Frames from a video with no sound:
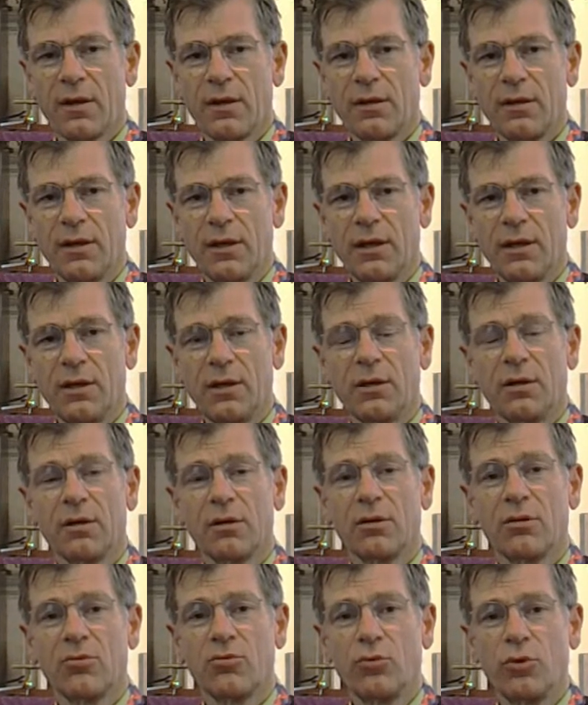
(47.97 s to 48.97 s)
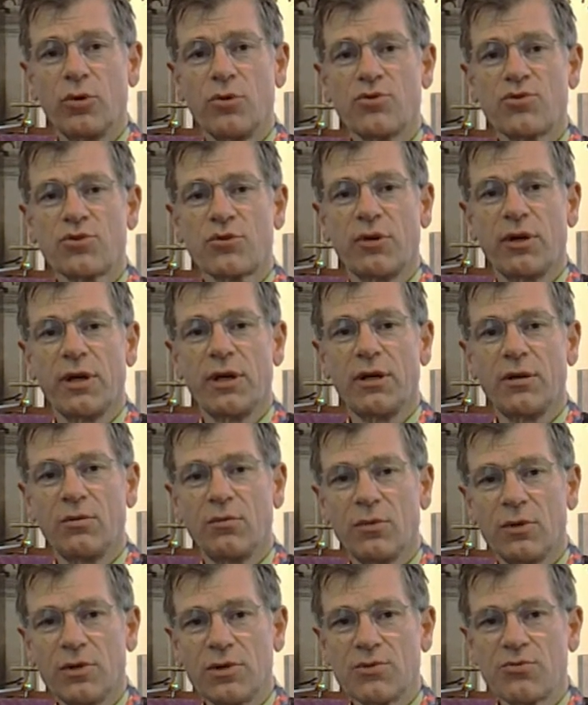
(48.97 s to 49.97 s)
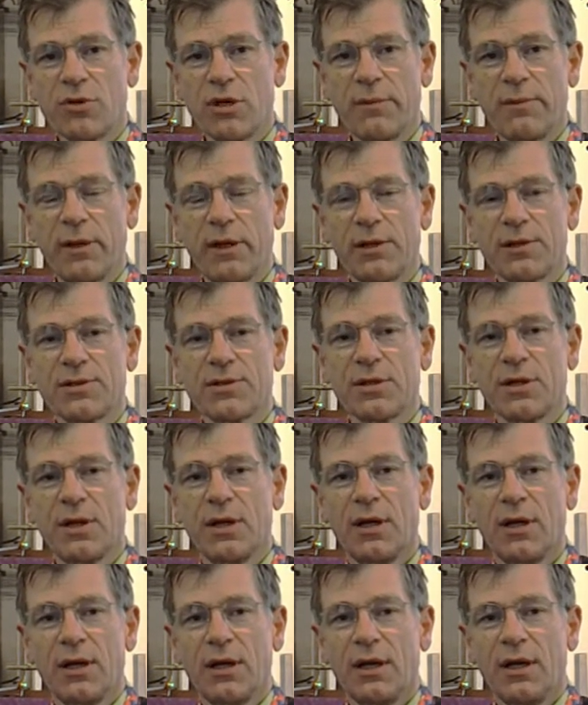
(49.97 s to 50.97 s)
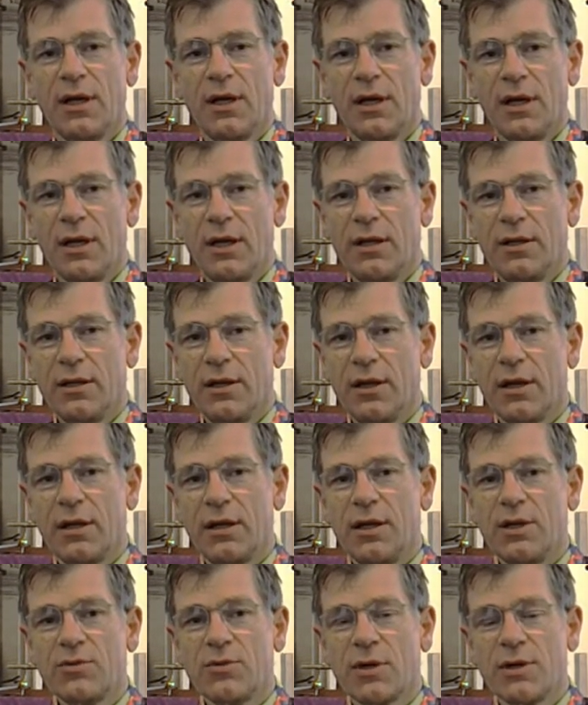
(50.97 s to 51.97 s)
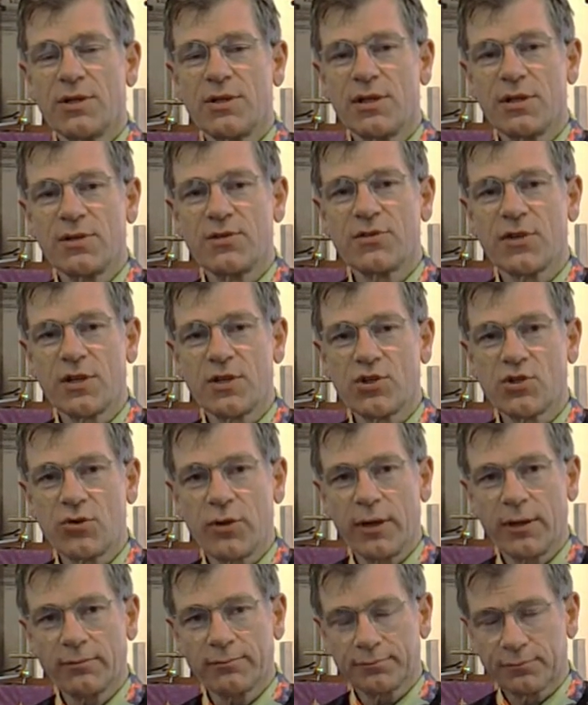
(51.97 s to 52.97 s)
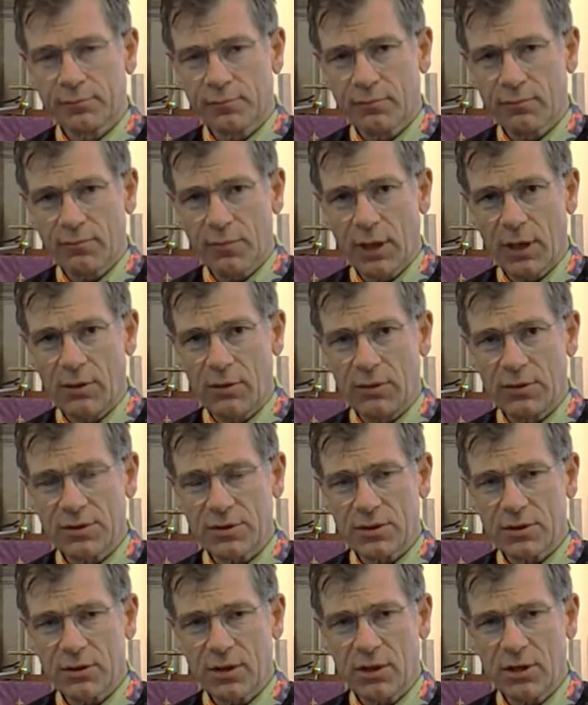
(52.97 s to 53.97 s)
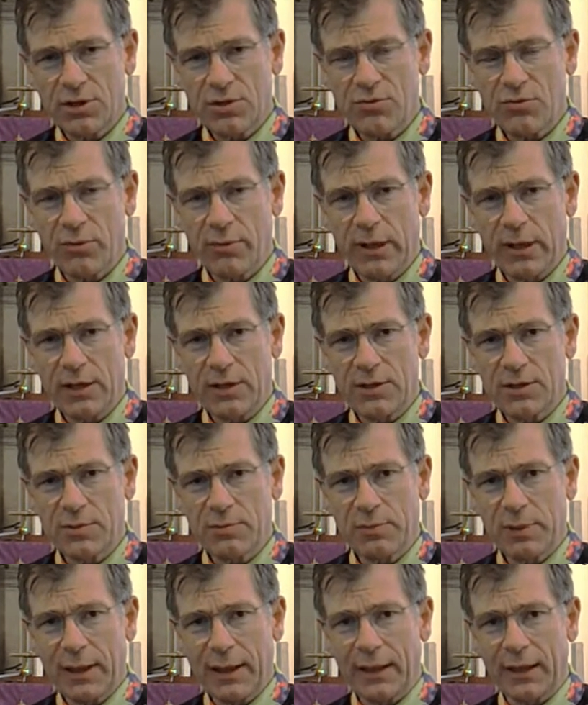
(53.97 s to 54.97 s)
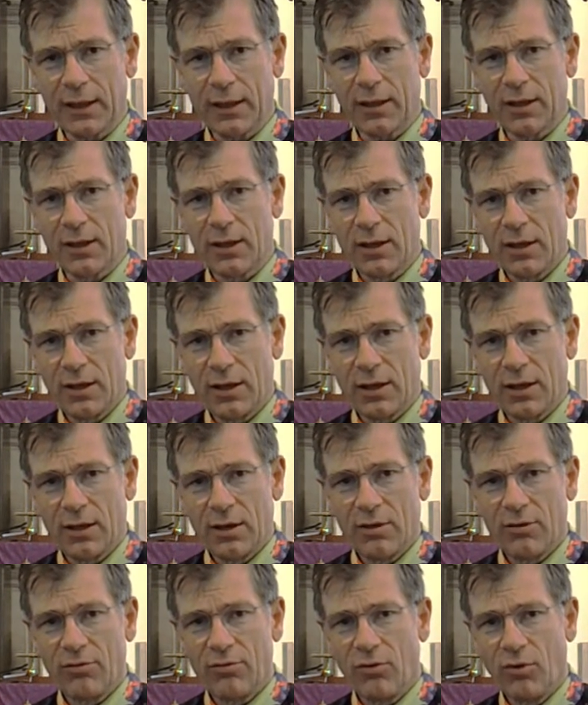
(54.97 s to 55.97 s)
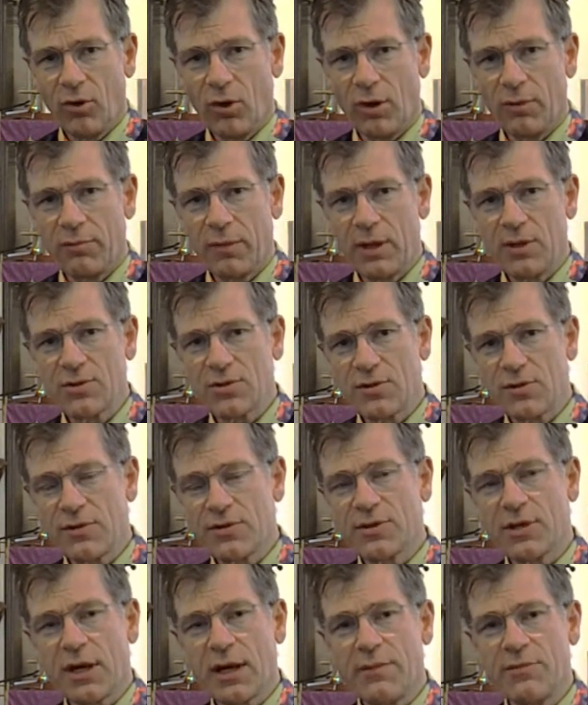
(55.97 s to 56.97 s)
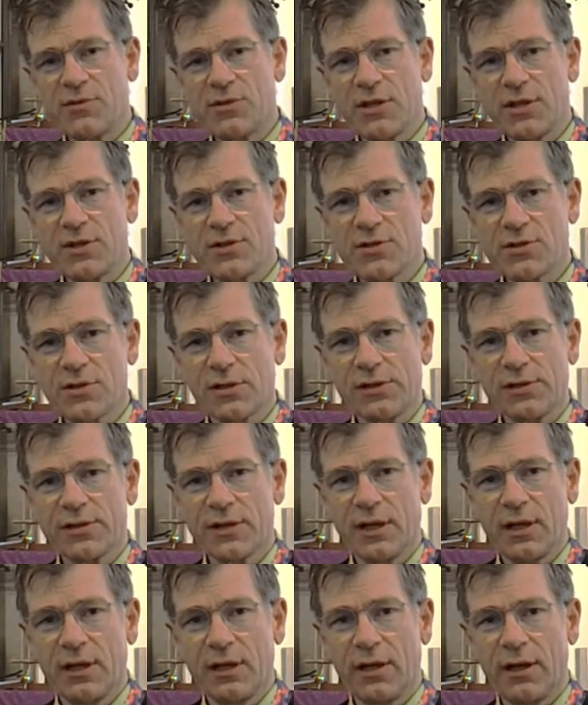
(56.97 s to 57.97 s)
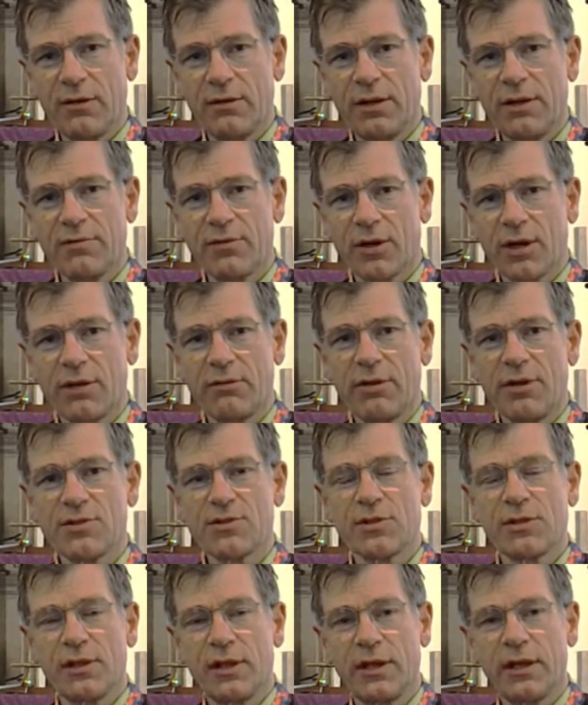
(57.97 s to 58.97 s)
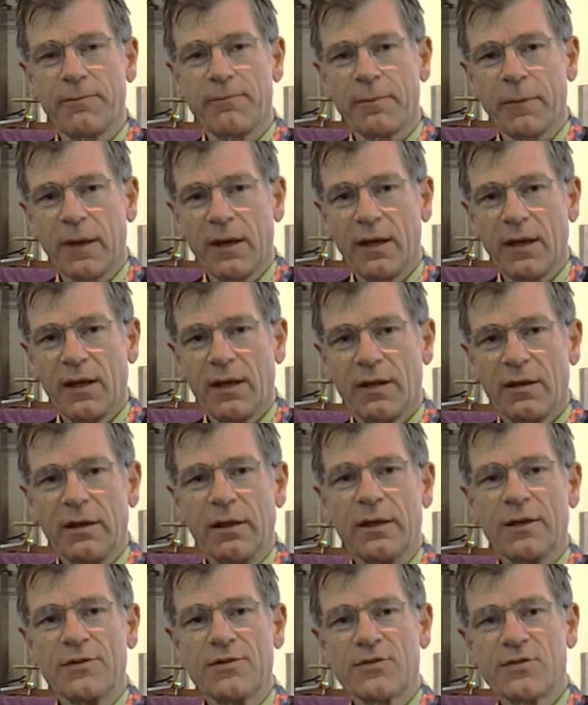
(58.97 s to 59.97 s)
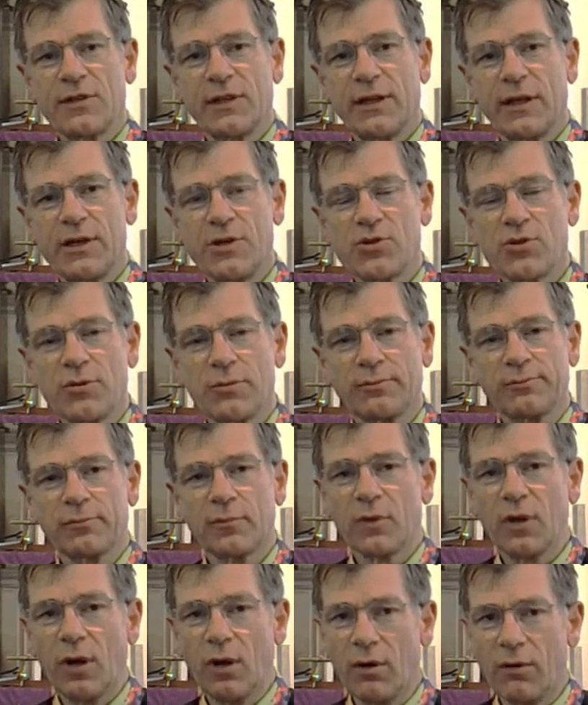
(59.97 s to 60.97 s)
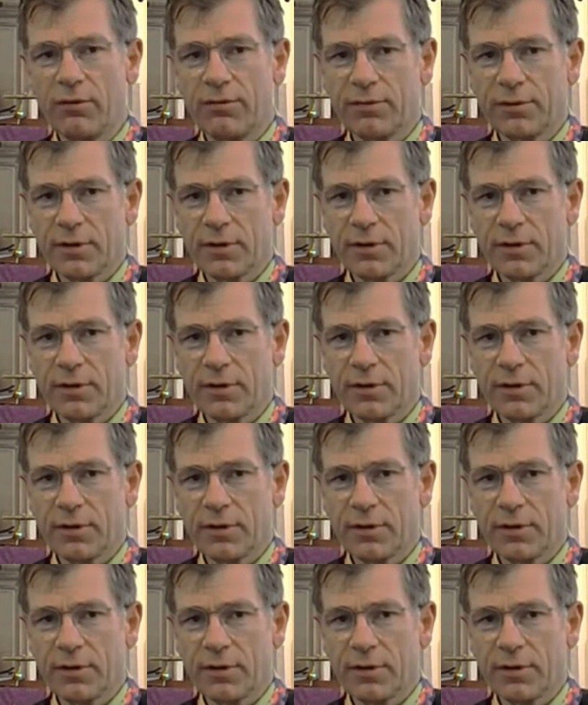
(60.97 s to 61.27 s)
The rood screen was rebuilt in the early 20th century, but has remained blank for most of the time since, until only very recently the installation of